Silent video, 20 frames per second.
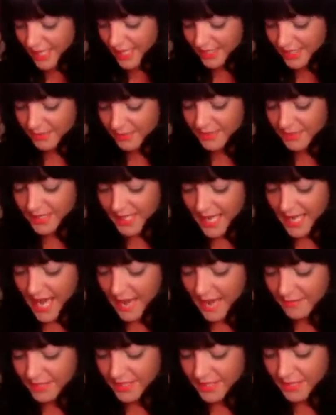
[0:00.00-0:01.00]
So I'm just going to
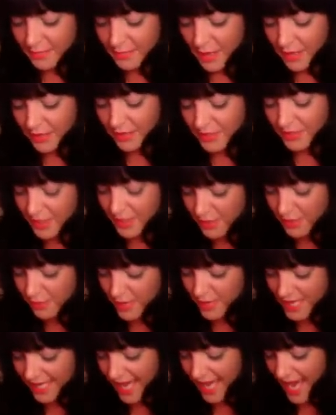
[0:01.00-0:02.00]
empty them all and show you
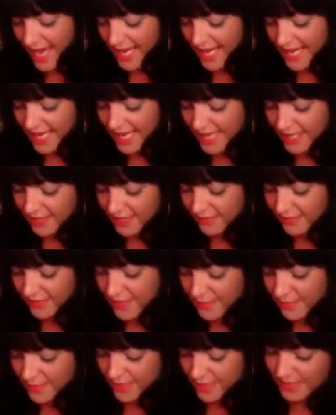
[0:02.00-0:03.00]
what you get in each of them.